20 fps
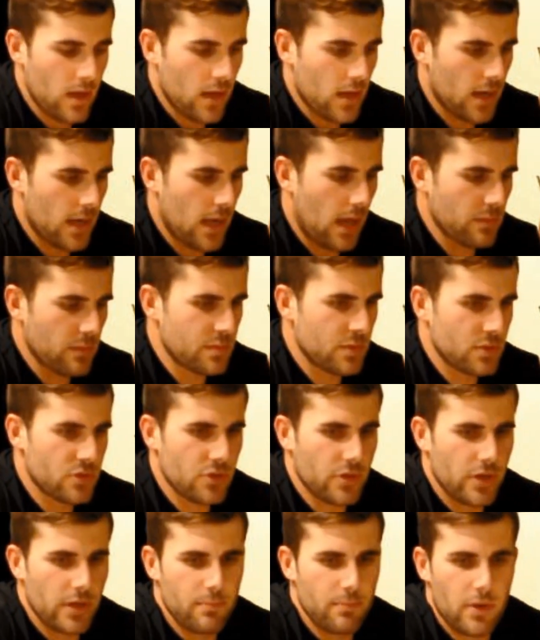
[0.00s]
It helps me to
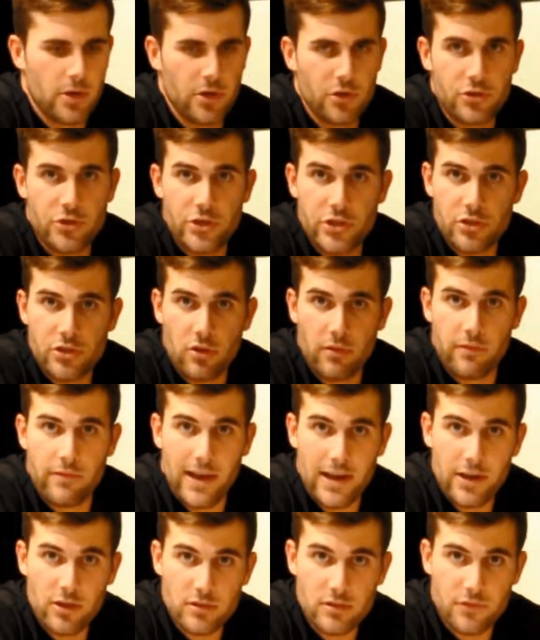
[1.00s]
hit my nutritional
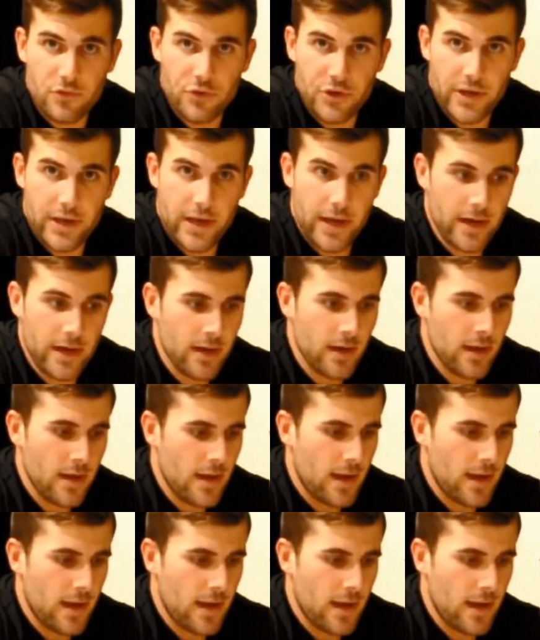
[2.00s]
values for the day.